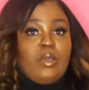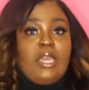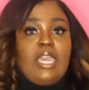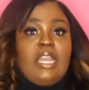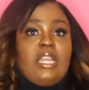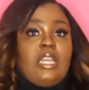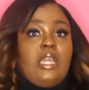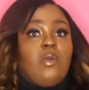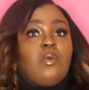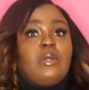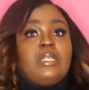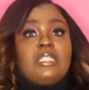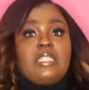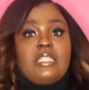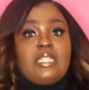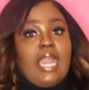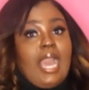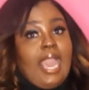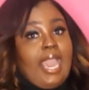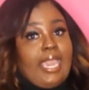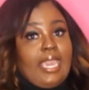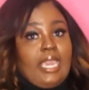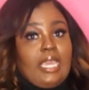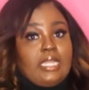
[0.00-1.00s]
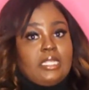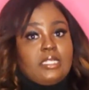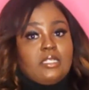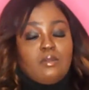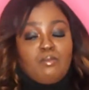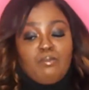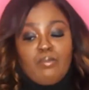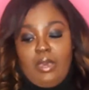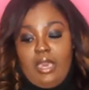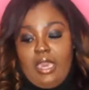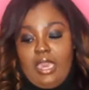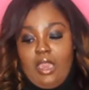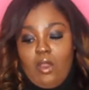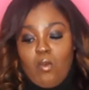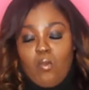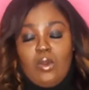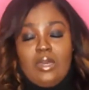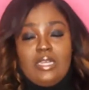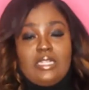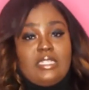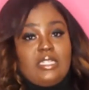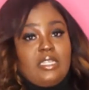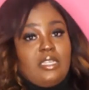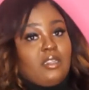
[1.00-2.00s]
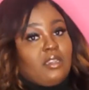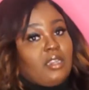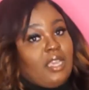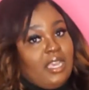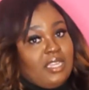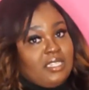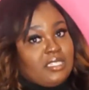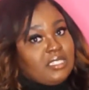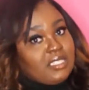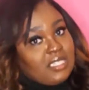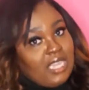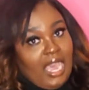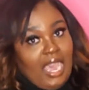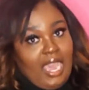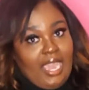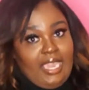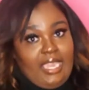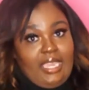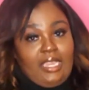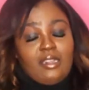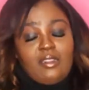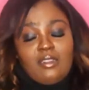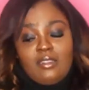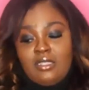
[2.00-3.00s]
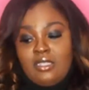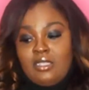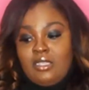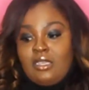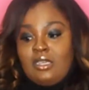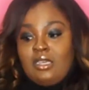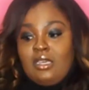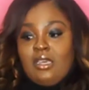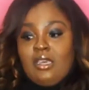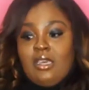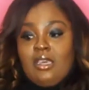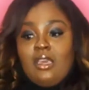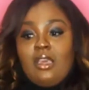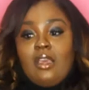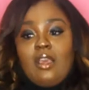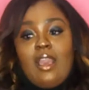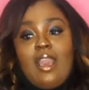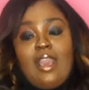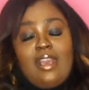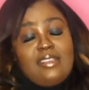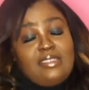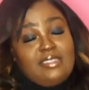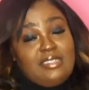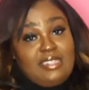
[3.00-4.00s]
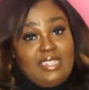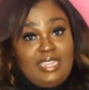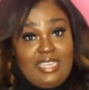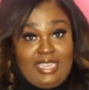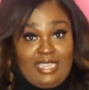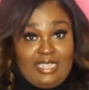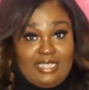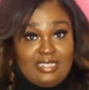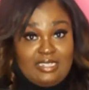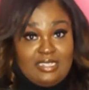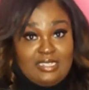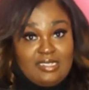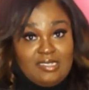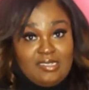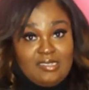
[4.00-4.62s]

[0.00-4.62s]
and it was nice, but it wasn't as tight as this.